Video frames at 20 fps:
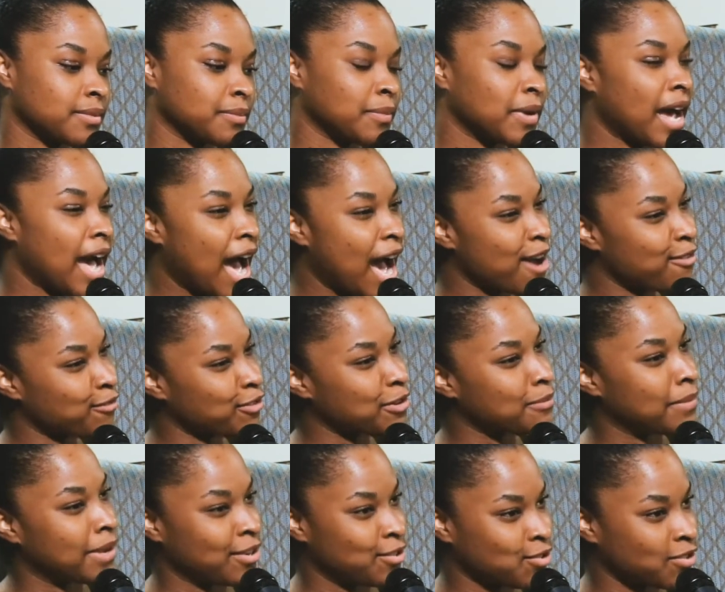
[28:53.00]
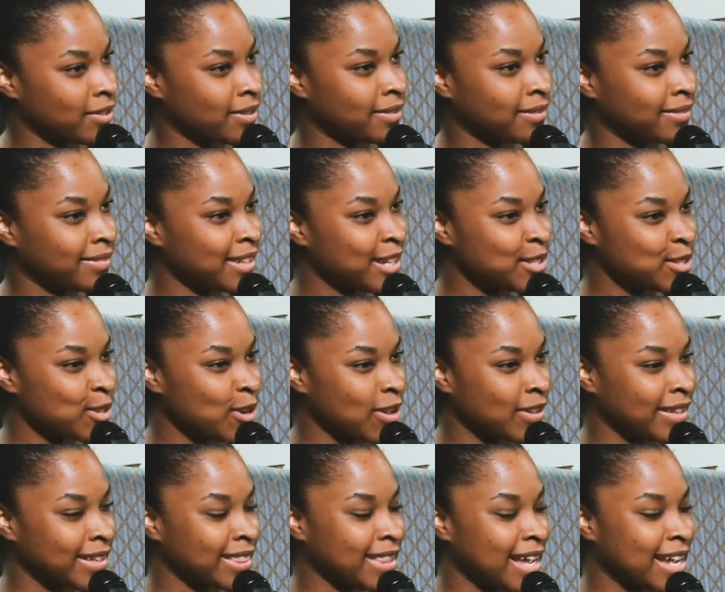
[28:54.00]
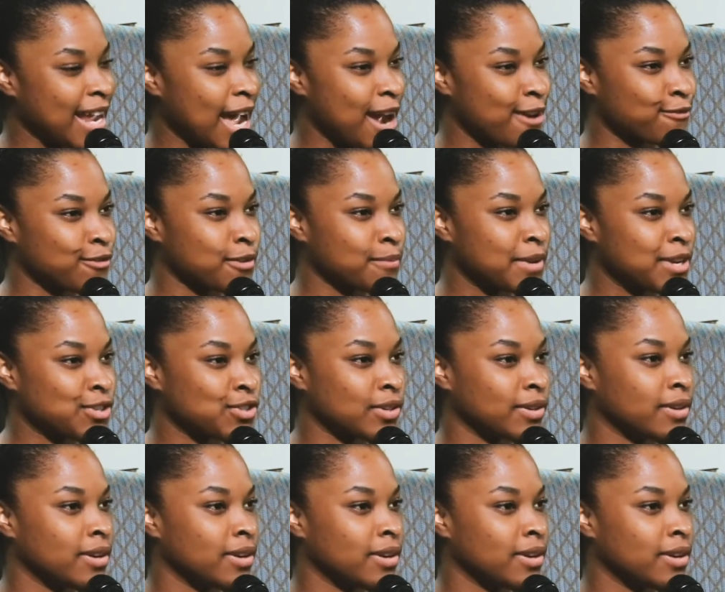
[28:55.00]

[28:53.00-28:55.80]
affirmation? Let's call it that, affirmation